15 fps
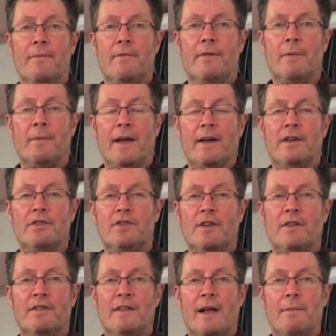from Lancashire
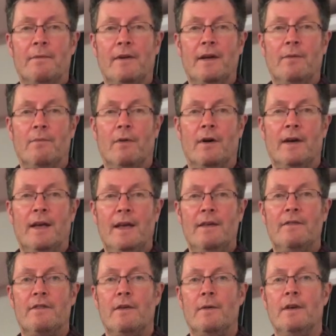Constabulary, what
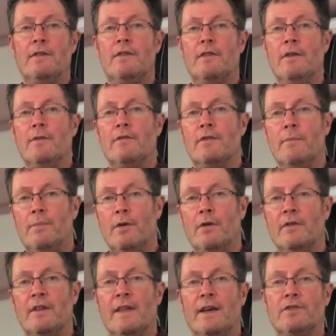he's doing to
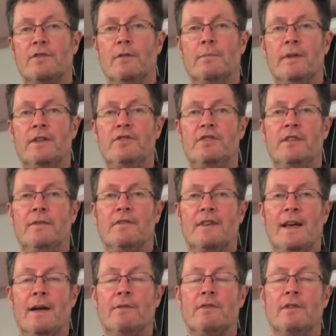support the National Police Chiefs
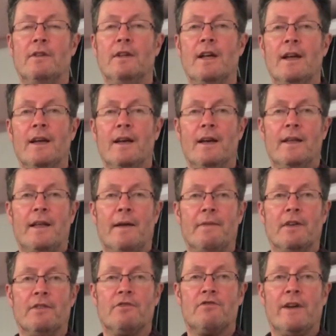Council in
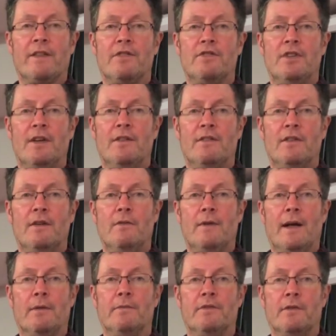having a strategy to
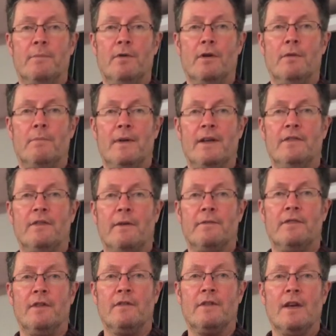help support police
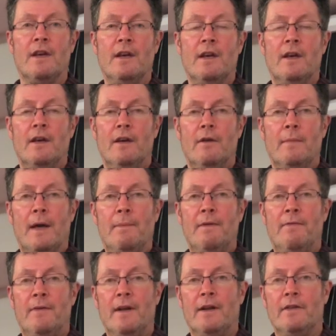officers who may be
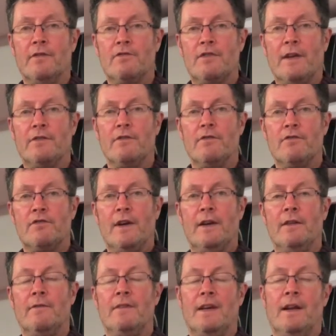feeling the stress and
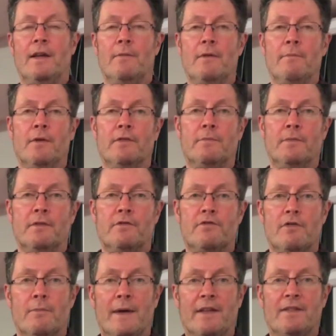strain of dealing with multiple
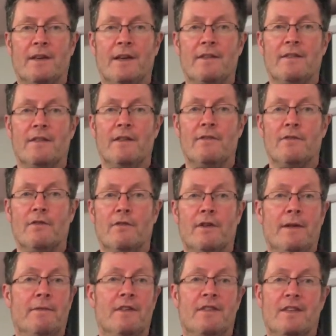traumatic incidents
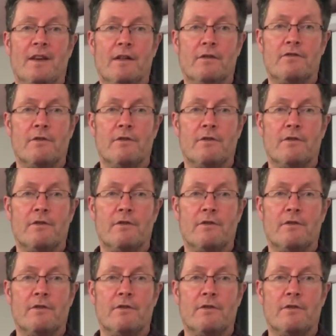or even a single